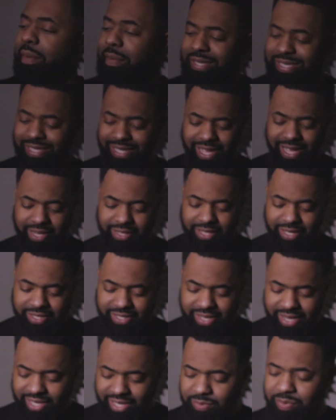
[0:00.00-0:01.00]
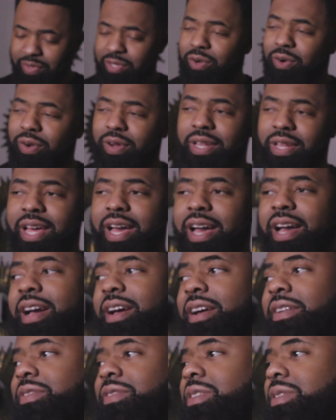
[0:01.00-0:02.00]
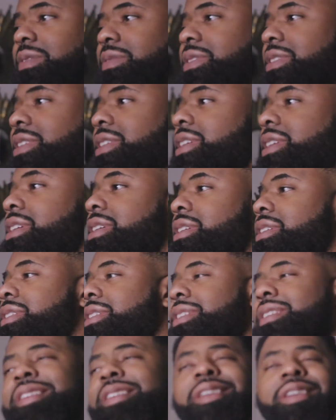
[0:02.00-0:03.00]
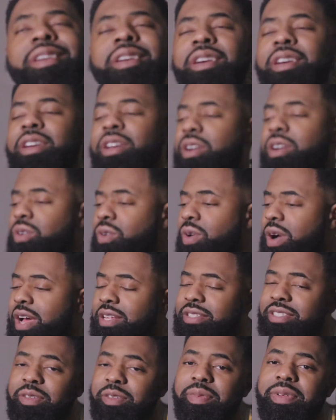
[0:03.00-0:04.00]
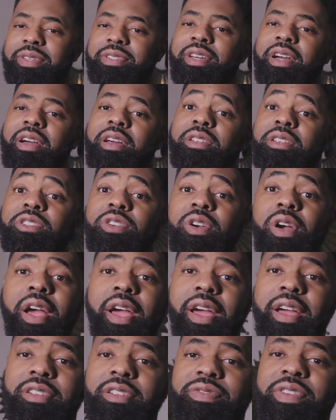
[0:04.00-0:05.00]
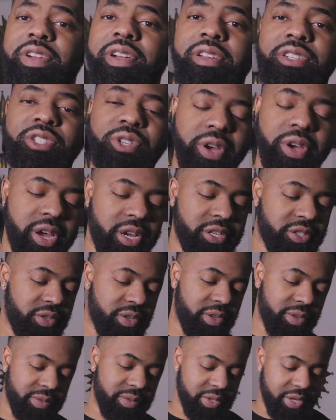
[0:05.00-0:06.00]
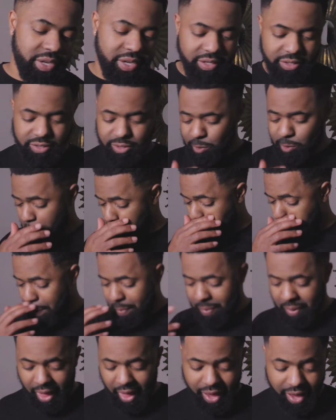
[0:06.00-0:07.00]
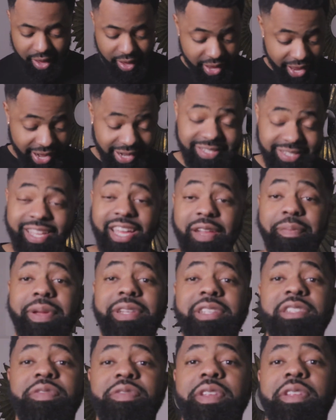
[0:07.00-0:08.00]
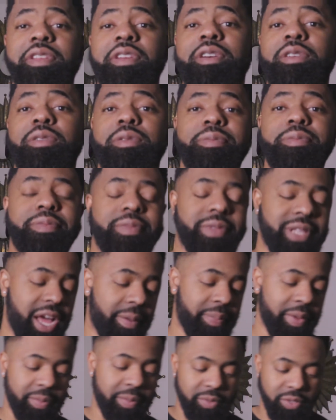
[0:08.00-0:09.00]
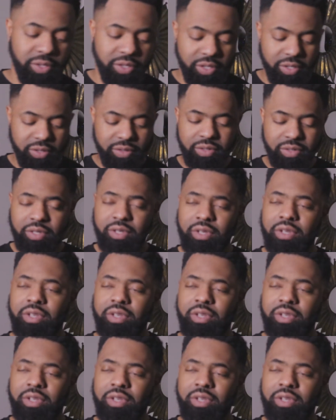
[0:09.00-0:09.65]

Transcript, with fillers: I've been seeing a lot of DJs, been going live, you know what I'm saying? Quality been sounding trash, very trash, you know what I'm saying? So I decided to make this video. A lot of people, you know,